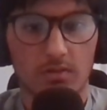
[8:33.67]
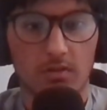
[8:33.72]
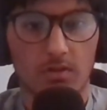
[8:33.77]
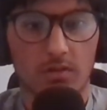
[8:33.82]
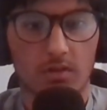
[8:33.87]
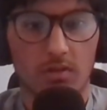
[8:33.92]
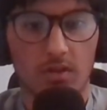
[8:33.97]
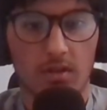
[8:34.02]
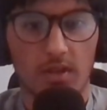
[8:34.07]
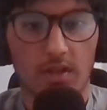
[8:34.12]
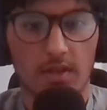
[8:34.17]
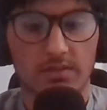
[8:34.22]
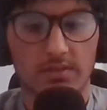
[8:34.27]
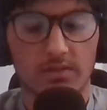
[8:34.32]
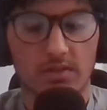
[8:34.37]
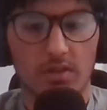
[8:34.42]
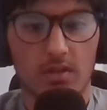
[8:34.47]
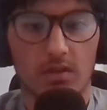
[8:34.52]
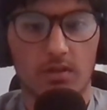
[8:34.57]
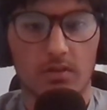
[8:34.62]
uh, less
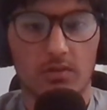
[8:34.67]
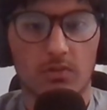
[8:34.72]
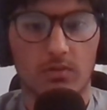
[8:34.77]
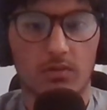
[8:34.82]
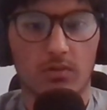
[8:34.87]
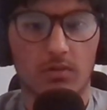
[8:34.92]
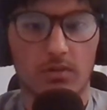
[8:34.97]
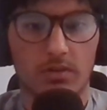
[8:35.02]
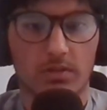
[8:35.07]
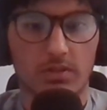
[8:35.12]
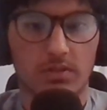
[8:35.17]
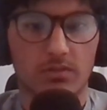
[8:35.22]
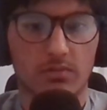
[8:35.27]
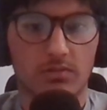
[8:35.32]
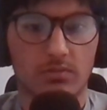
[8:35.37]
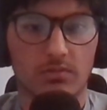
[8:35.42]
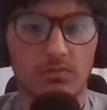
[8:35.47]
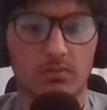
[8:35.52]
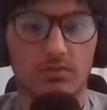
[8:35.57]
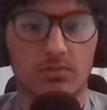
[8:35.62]
than or
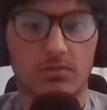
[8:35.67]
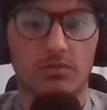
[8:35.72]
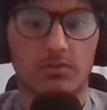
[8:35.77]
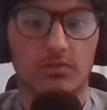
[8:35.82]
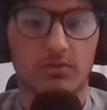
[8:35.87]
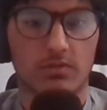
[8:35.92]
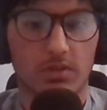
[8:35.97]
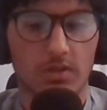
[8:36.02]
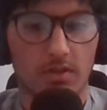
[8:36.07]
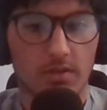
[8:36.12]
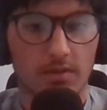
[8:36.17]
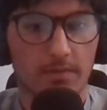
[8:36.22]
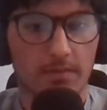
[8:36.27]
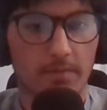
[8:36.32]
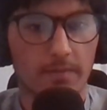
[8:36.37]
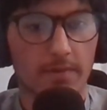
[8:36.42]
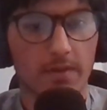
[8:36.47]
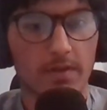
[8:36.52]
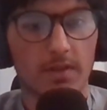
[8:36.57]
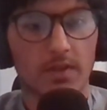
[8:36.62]
equal to 10.
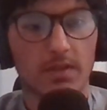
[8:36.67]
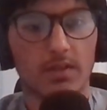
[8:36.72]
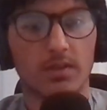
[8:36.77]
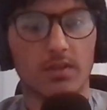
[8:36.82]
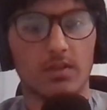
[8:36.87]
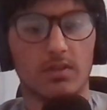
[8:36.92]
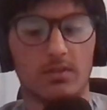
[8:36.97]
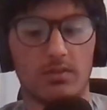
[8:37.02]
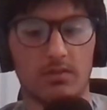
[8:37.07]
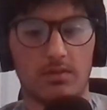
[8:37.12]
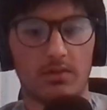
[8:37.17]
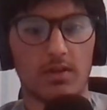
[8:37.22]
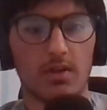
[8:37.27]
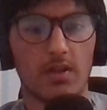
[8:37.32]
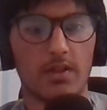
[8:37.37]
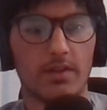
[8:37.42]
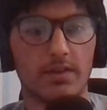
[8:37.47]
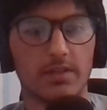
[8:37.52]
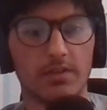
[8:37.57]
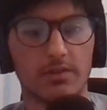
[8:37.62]

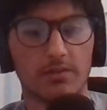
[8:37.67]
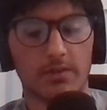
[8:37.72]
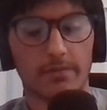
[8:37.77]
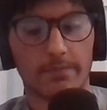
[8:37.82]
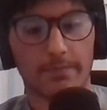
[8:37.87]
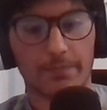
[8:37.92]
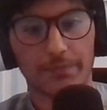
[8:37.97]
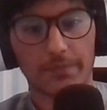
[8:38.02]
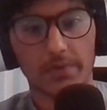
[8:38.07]
And then here you go.